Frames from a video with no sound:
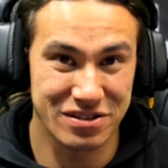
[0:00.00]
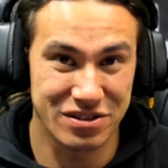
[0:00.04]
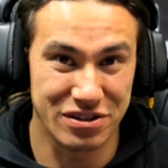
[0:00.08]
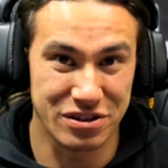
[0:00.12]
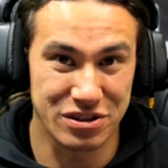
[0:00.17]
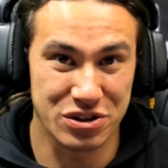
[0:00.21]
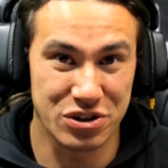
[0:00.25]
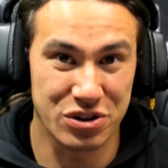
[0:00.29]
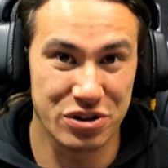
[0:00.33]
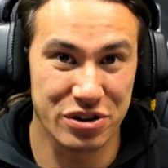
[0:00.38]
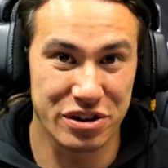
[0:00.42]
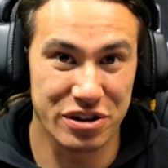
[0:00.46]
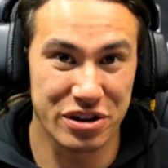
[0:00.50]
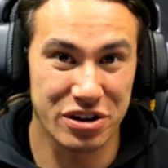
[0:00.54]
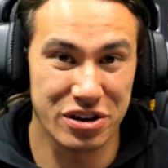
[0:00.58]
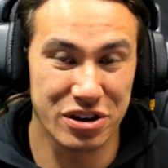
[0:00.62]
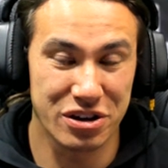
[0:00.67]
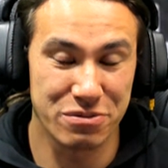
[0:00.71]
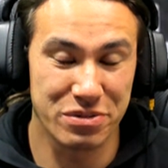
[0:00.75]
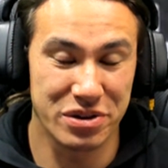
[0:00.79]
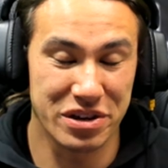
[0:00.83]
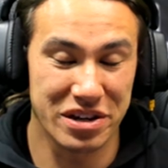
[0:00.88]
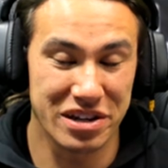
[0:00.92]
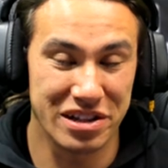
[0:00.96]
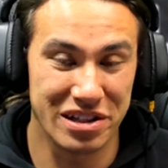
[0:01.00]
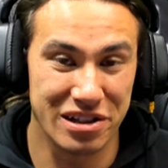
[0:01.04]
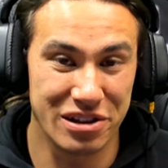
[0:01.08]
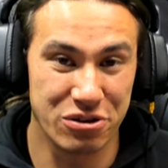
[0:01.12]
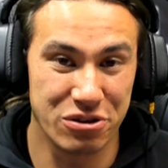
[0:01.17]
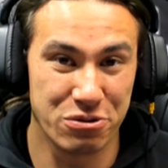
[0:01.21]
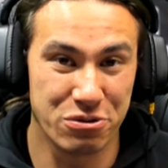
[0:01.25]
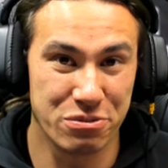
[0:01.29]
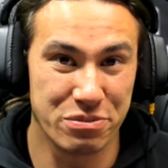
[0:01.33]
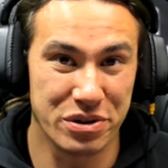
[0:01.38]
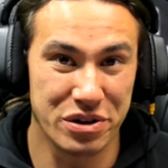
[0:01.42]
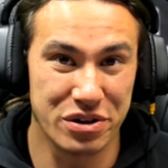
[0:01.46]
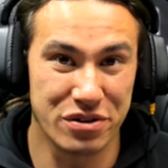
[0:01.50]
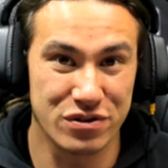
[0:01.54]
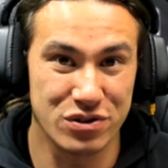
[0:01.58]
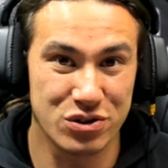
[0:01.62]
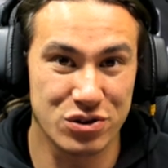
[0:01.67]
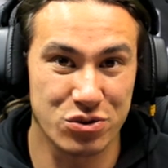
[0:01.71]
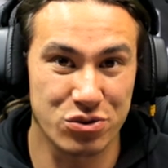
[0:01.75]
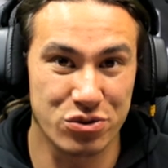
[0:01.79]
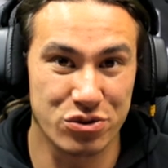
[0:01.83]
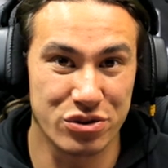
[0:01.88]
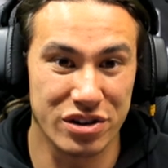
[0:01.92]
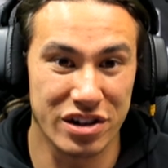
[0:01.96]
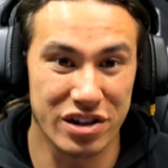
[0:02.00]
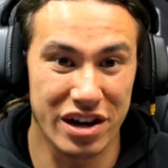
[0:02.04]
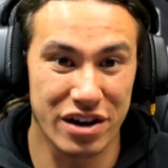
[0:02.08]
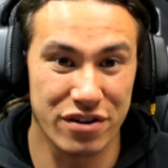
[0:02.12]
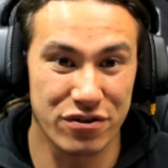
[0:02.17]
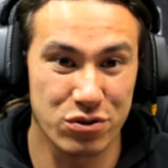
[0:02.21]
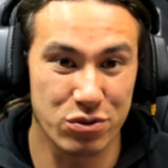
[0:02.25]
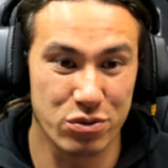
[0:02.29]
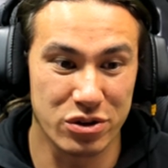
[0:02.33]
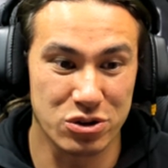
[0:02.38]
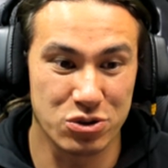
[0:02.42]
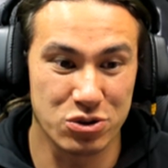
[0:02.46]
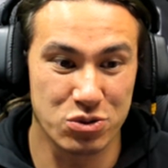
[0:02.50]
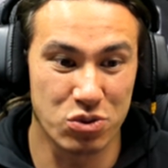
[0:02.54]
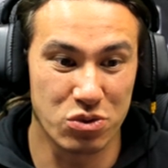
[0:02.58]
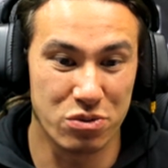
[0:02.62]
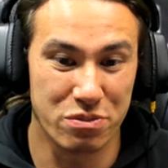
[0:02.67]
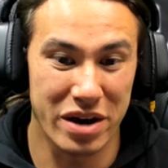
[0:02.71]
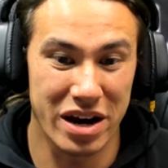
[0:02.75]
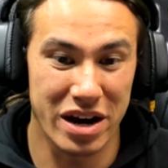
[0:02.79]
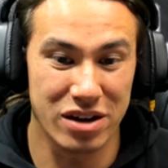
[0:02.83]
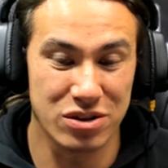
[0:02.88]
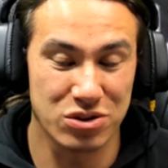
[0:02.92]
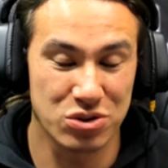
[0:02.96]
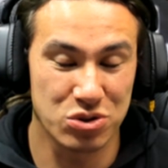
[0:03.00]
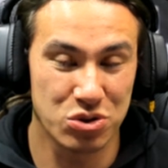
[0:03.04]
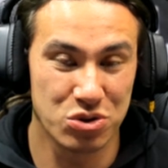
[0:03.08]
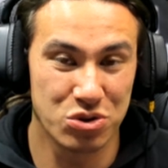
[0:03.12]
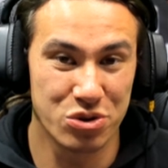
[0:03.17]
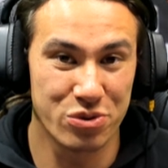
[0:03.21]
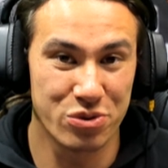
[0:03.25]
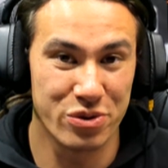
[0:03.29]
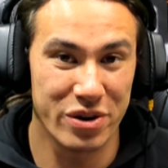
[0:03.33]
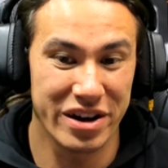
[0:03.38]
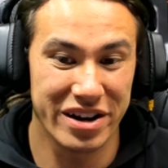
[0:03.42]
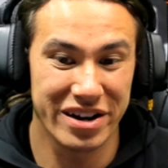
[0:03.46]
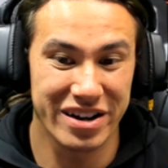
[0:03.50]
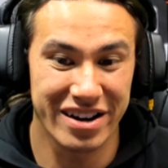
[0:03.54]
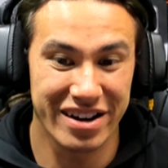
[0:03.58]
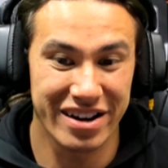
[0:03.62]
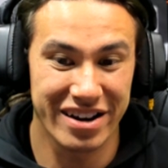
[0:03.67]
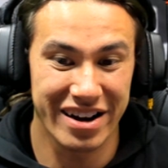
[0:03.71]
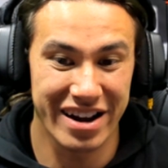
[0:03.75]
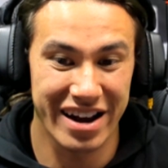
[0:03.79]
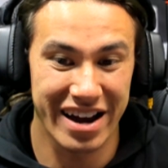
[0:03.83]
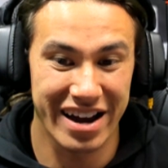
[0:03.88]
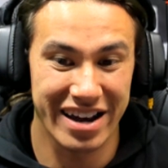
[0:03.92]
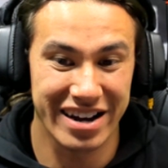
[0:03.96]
there's only going to be a little bit of screw left, which will mount to the radiator,